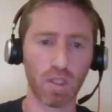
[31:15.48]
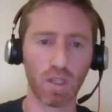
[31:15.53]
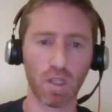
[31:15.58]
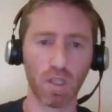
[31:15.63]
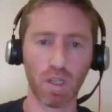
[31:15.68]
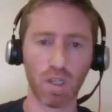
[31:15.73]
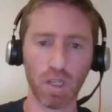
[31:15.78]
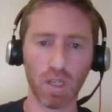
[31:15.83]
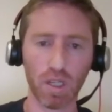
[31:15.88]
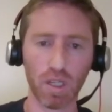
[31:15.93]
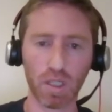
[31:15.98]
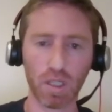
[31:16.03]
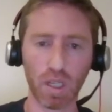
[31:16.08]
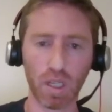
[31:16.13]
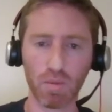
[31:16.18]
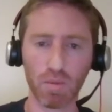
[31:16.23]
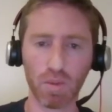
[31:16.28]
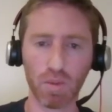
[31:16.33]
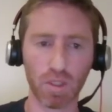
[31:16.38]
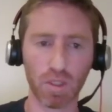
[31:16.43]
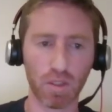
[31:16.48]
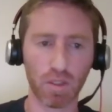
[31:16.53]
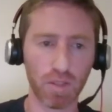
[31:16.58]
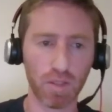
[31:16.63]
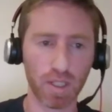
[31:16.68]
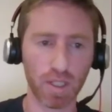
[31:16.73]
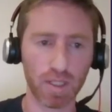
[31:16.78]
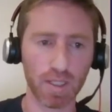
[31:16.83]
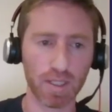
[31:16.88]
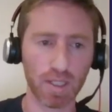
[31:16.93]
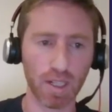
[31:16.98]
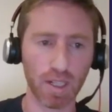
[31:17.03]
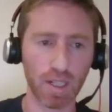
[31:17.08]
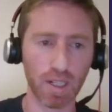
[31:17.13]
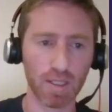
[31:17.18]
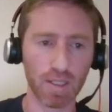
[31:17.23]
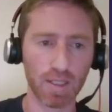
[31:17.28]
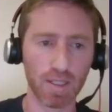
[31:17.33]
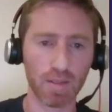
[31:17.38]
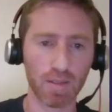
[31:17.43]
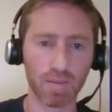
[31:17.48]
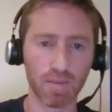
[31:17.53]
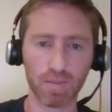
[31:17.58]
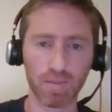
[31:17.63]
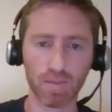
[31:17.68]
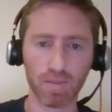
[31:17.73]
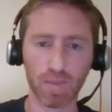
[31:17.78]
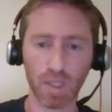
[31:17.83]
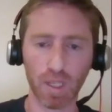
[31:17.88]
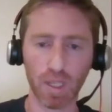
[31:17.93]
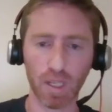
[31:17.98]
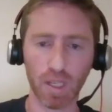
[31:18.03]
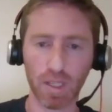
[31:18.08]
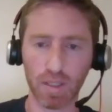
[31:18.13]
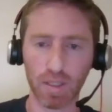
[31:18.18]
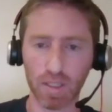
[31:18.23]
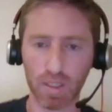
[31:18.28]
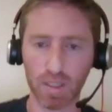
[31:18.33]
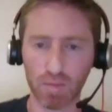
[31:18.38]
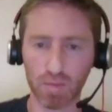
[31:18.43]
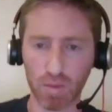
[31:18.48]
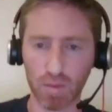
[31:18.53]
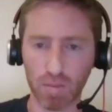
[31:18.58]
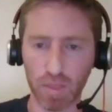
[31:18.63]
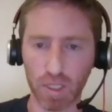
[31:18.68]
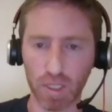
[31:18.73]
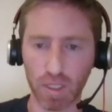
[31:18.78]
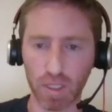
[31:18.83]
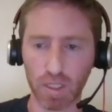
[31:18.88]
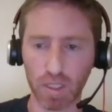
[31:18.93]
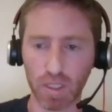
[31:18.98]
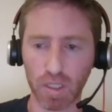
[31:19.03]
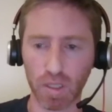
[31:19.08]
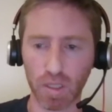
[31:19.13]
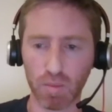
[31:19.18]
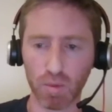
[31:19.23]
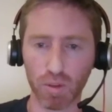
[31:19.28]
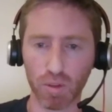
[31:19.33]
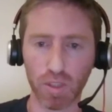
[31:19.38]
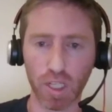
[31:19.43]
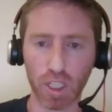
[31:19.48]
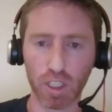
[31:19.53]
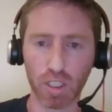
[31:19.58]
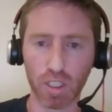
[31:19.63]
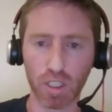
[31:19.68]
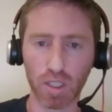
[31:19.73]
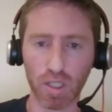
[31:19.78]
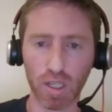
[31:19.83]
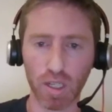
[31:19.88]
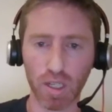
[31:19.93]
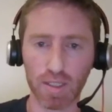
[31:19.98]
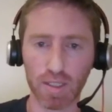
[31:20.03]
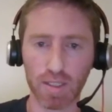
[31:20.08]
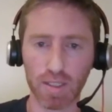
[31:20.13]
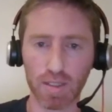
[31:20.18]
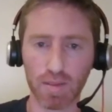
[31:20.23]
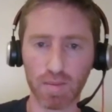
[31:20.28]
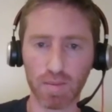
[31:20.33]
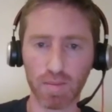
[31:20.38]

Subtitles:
And I'm going to create this class, and this would be a production class.